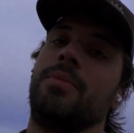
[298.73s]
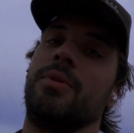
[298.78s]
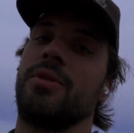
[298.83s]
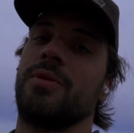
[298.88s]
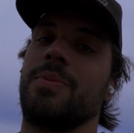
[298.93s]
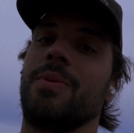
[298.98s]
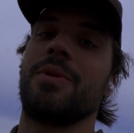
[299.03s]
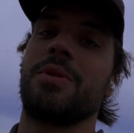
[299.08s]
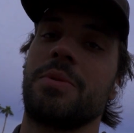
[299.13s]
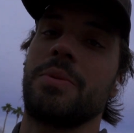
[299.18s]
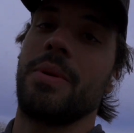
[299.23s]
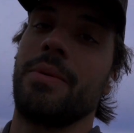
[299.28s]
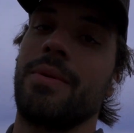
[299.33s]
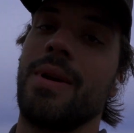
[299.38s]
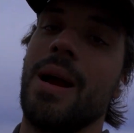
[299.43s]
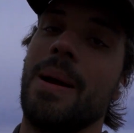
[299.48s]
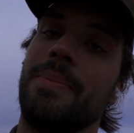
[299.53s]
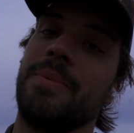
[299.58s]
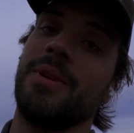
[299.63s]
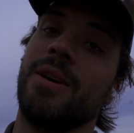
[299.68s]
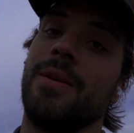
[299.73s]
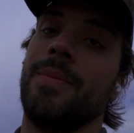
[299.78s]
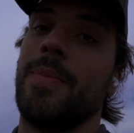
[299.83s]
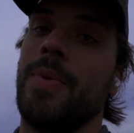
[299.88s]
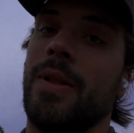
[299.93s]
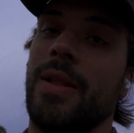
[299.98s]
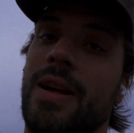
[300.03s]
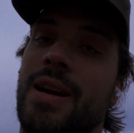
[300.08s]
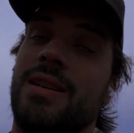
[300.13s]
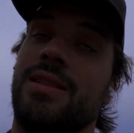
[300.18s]
was supposed to be wrapped
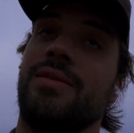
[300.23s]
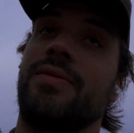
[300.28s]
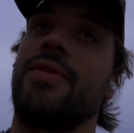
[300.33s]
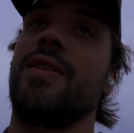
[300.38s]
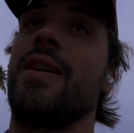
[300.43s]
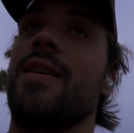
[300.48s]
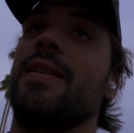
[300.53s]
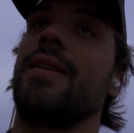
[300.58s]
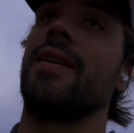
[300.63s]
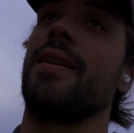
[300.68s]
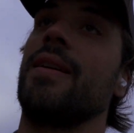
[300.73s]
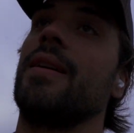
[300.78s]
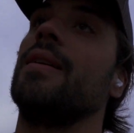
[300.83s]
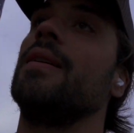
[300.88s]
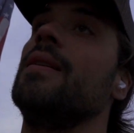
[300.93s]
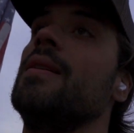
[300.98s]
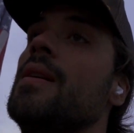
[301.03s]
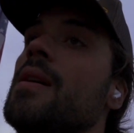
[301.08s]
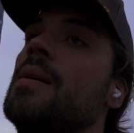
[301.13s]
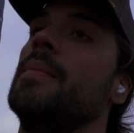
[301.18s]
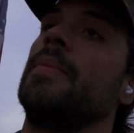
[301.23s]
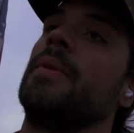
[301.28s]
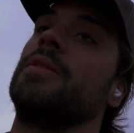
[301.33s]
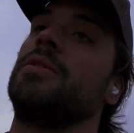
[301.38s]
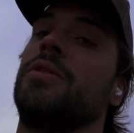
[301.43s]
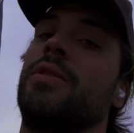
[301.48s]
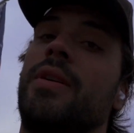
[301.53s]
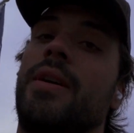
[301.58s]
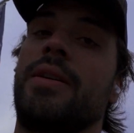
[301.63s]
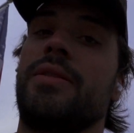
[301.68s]
up last Friday, but
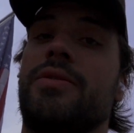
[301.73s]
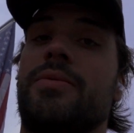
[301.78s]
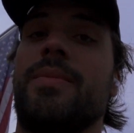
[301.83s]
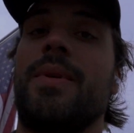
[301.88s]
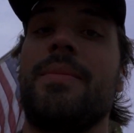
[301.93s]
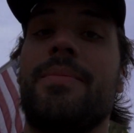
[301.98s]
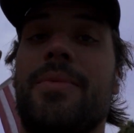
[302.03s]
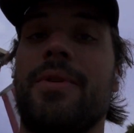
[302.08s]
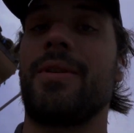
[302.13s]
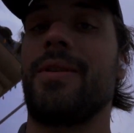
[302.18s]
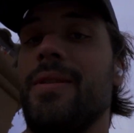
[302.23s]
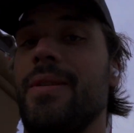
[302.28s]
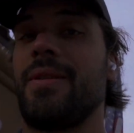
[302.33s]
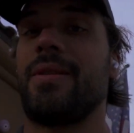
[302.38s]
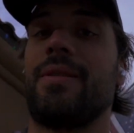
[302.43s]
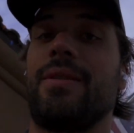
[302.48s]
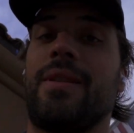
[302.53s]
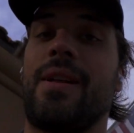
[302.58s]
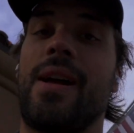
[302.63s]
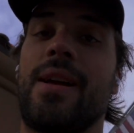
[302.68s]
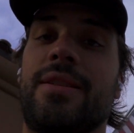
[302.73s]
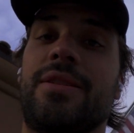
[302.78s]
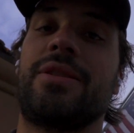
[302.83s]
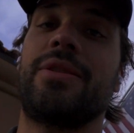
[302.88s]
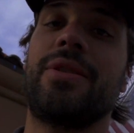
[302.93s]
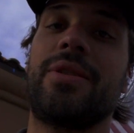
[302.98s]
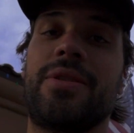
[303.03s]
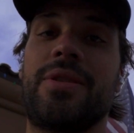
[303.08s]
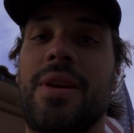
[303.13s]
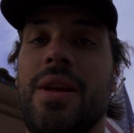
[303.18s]
as you guys remember, last
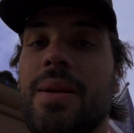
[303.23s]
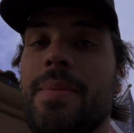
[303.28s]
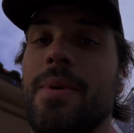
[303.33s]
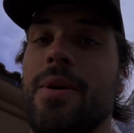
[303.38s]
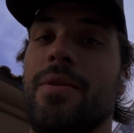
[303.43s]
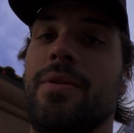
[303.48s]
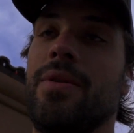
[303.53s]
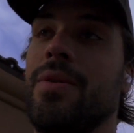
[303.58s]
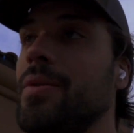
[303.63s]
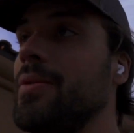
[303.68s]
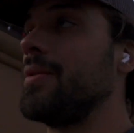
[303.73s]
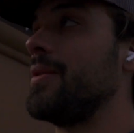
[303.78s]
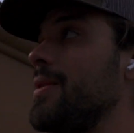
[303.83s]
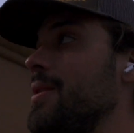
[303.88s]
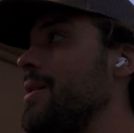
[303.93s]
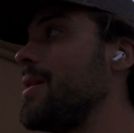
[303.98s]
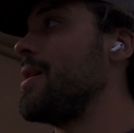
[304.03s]
Thursday at about noon,